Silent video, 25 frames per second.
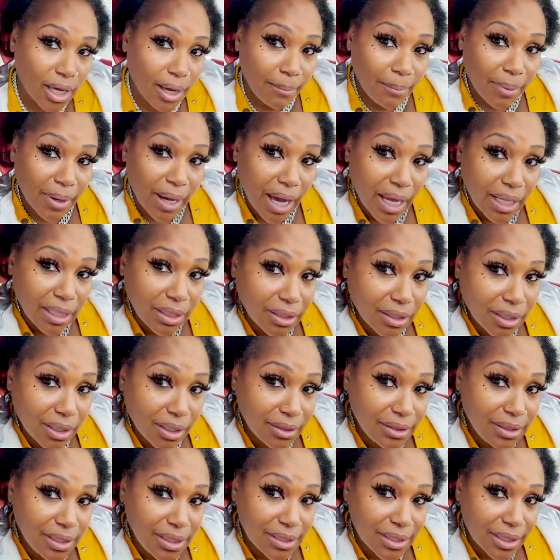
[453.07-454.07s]
But I
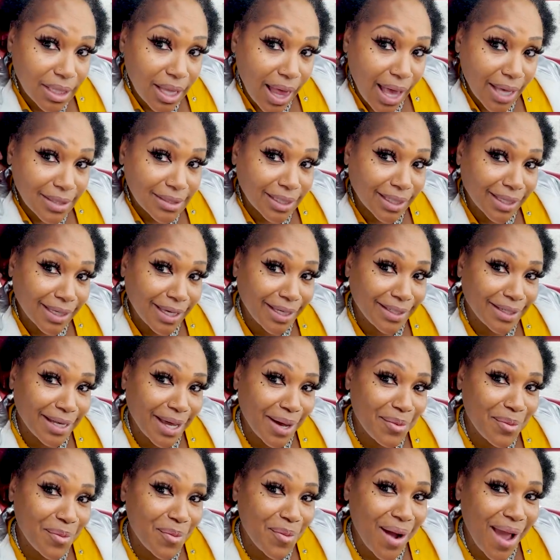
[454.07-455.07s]
love these locks. I
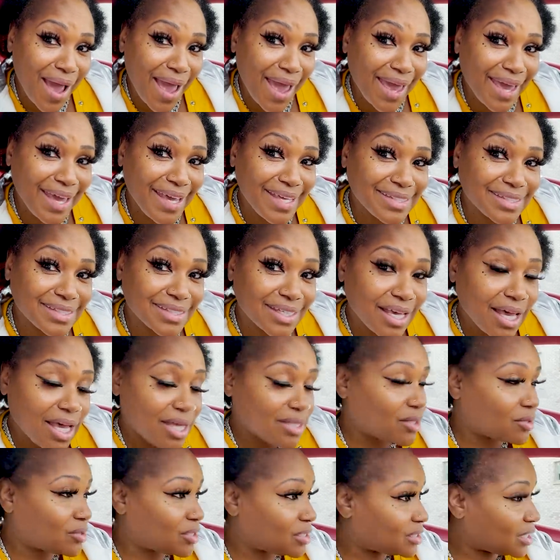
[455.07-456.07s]
cannot wait.
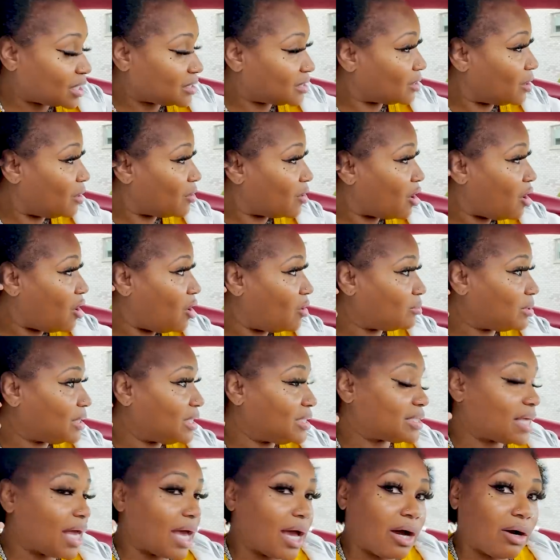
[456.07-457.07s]
So she said she's gonna comb
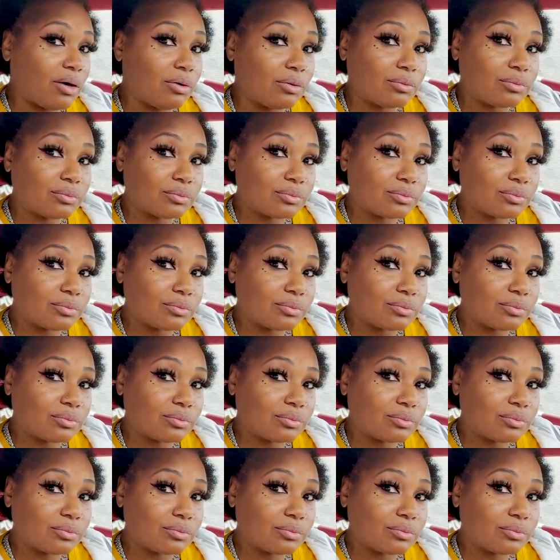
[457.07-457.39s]
these out